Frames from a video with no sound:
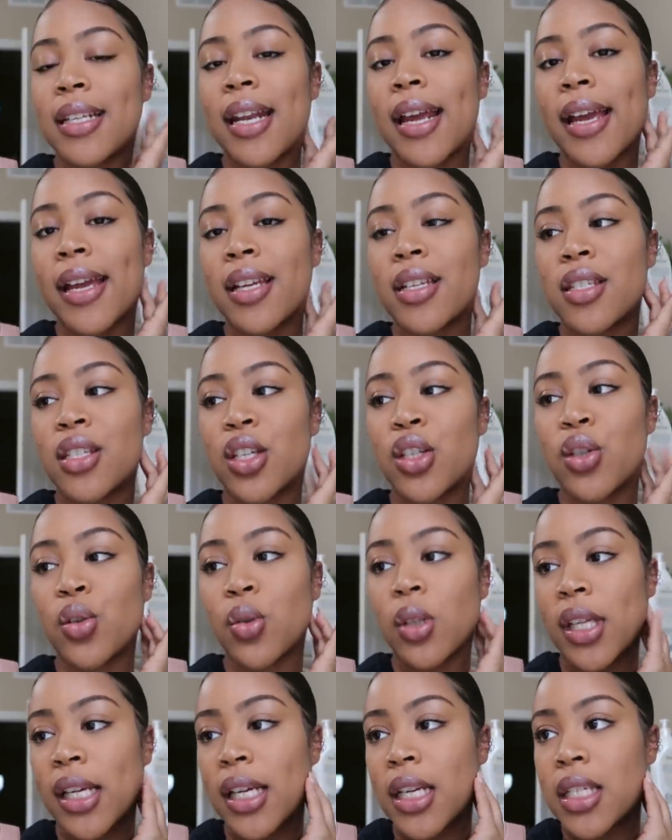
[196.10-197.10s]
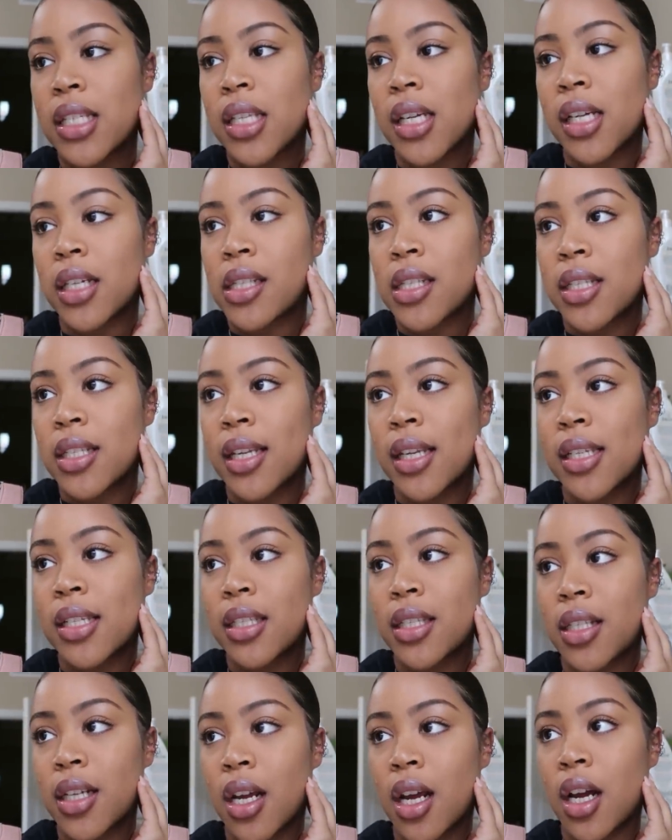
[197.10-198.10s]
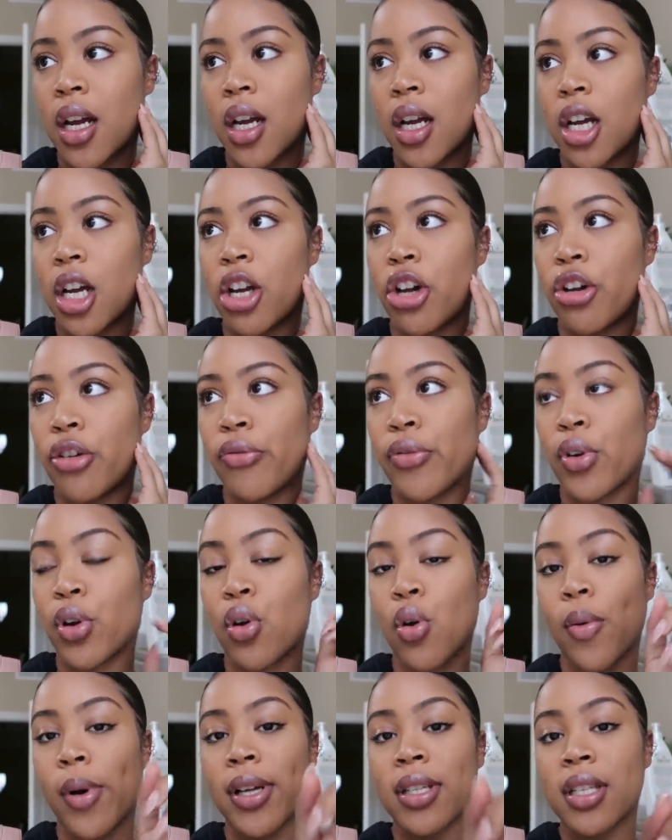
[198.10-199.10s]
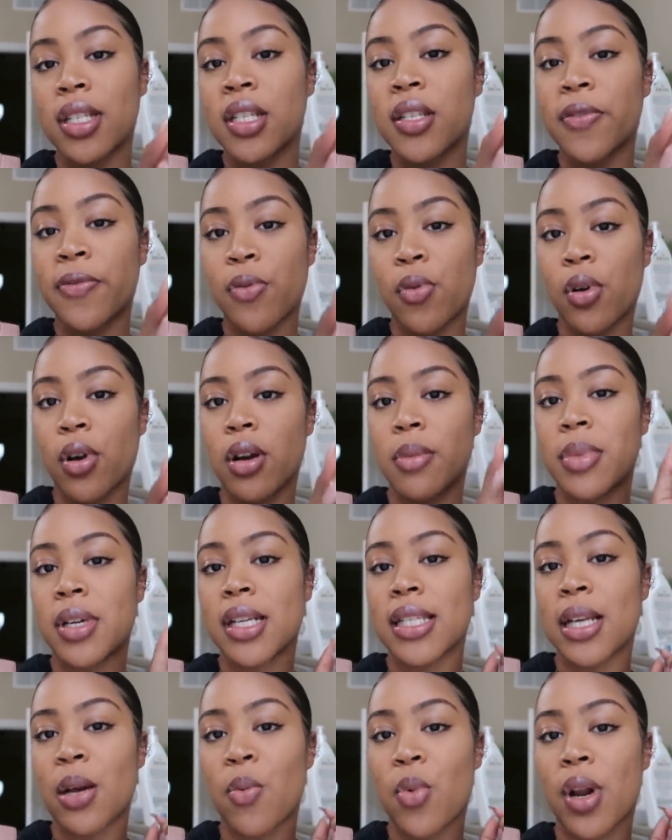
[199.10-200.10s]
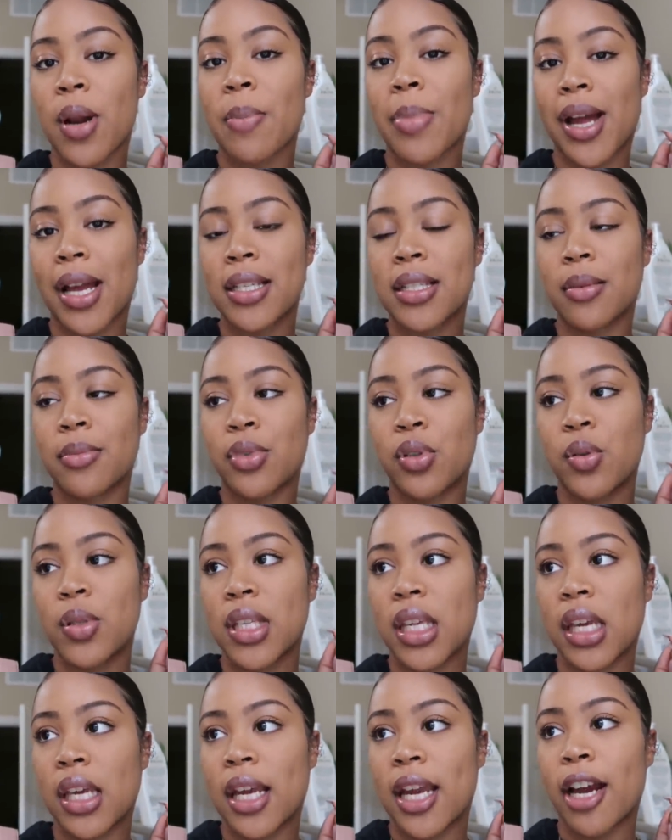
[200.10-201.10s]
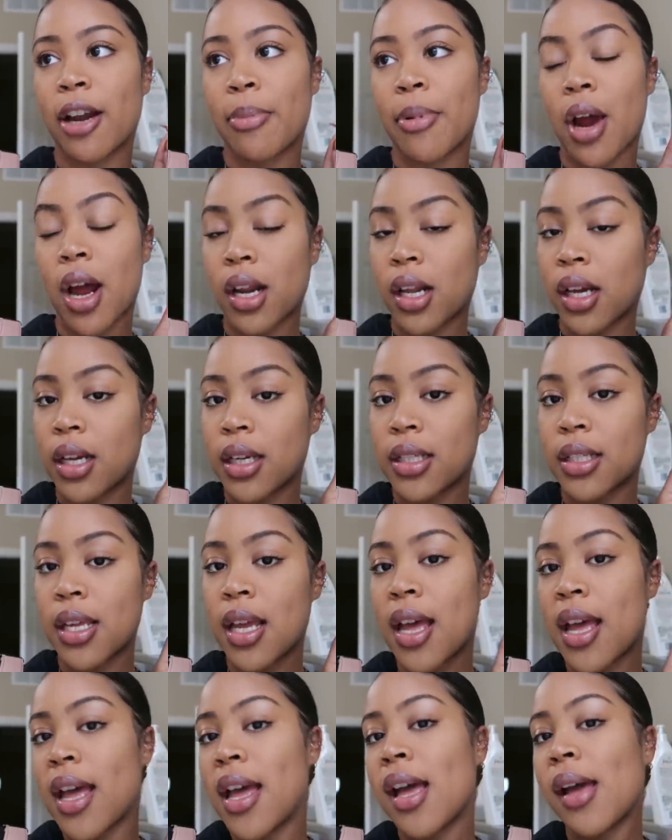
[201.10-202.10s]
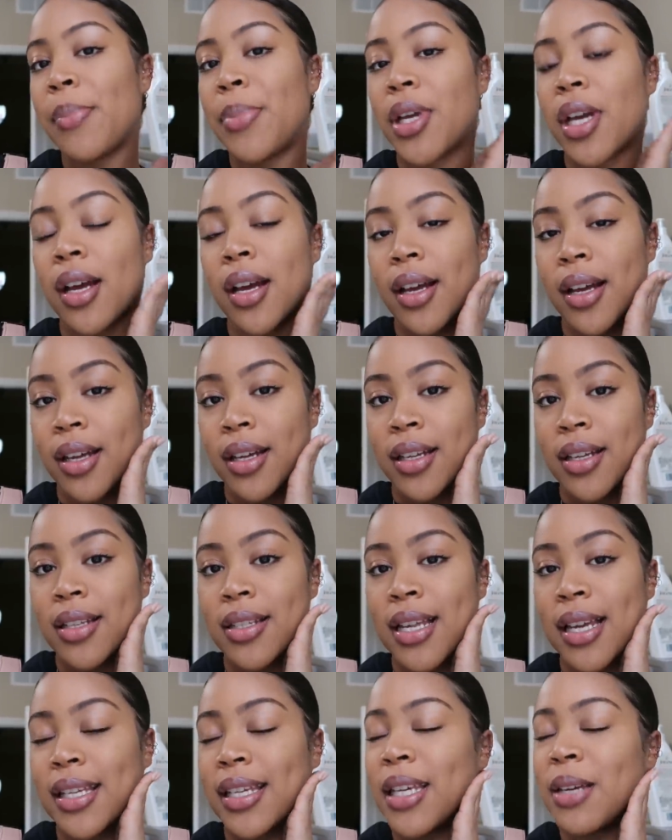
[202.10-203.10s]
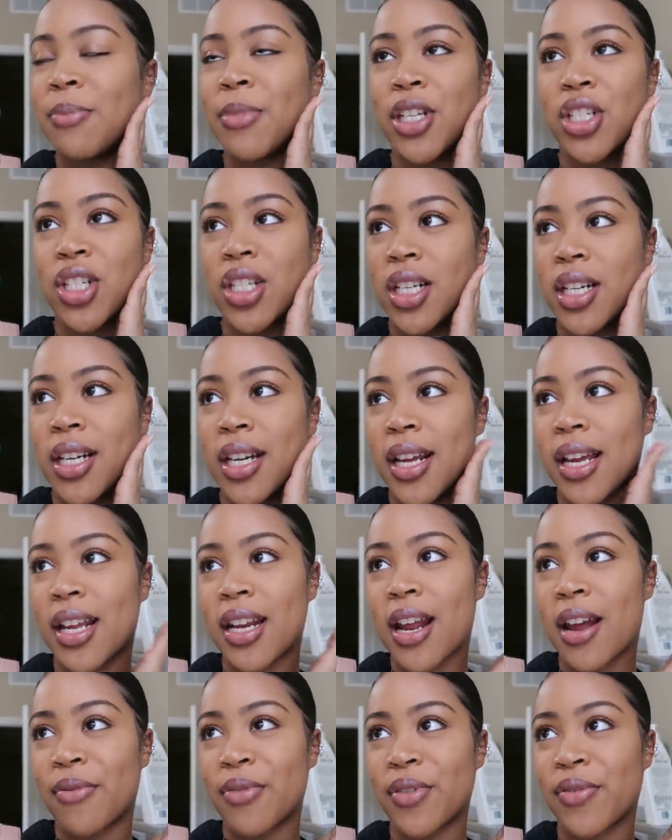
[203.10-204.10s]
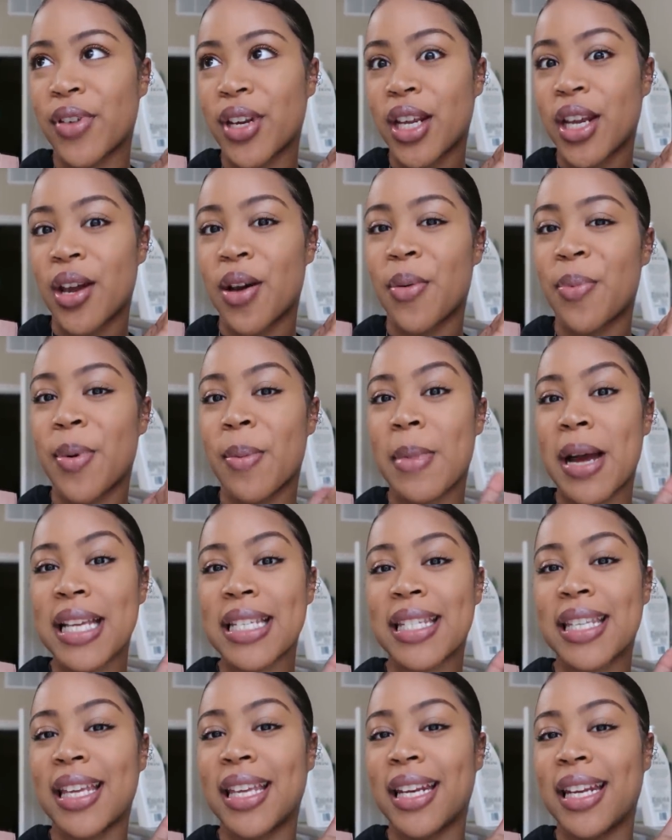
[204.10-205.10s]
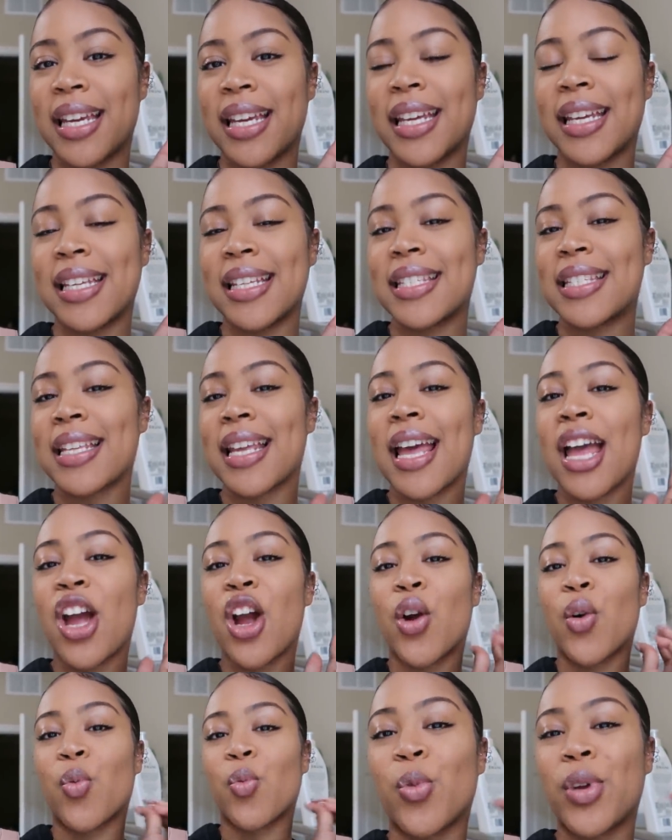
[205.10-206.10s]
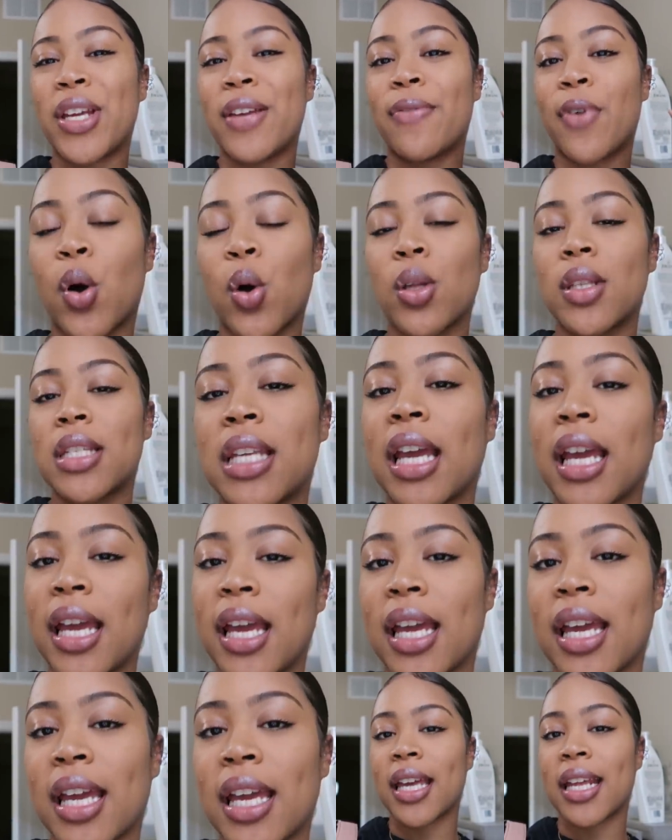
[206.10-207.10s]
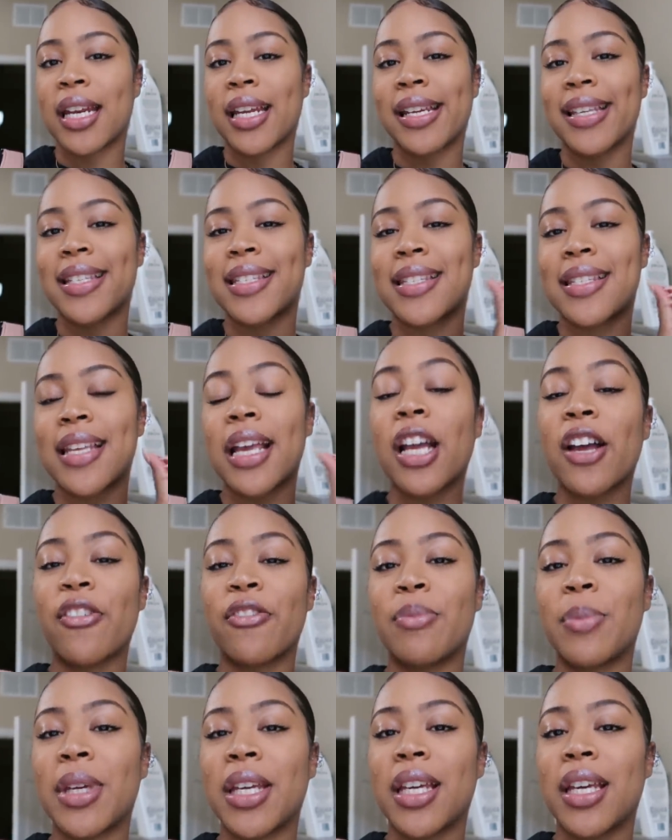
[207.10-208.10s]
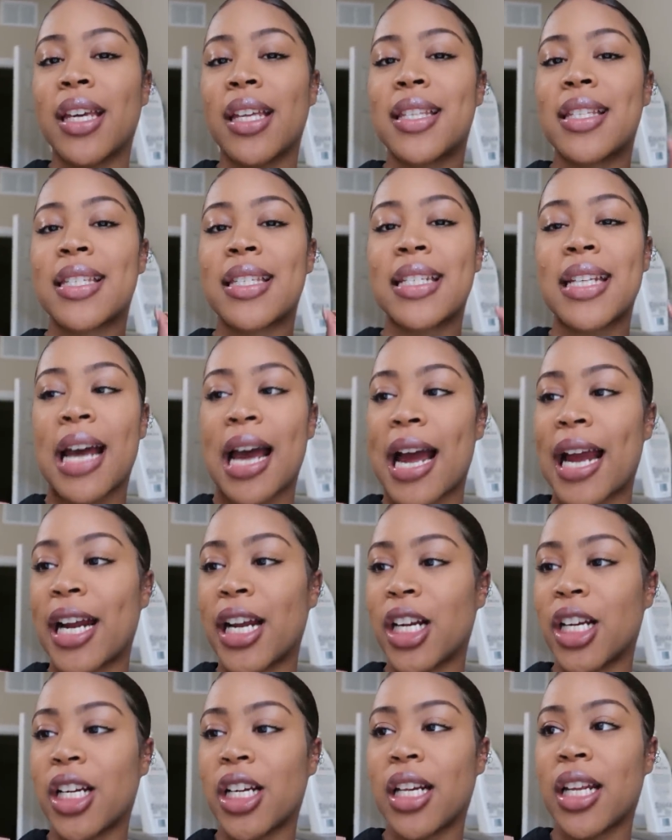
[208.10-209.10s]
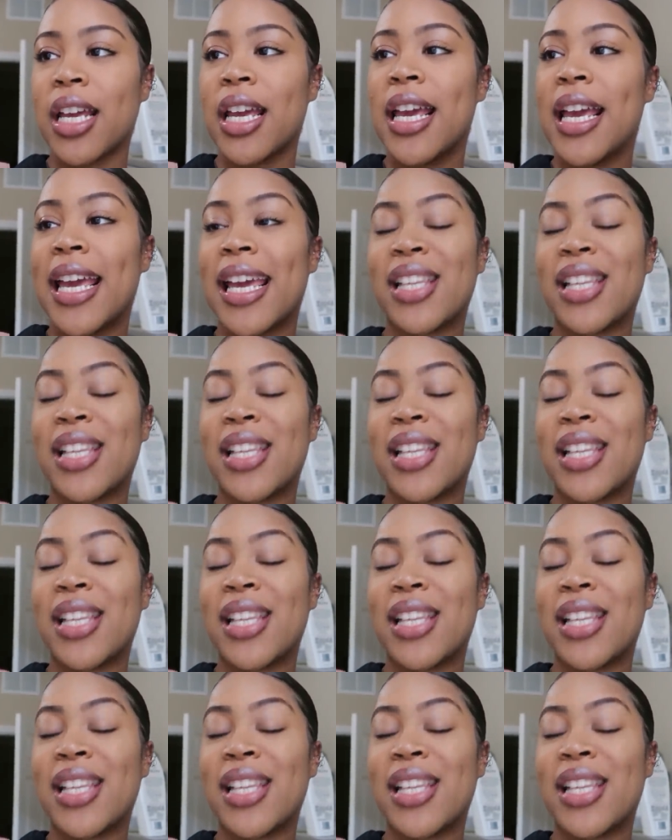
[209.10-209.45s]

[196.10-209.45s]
today's to-do list consists of going to sephora because i want to buy some new skincare products because I keep mentioning it in every video, but my skin is revolting. It is sick of me. It's tired.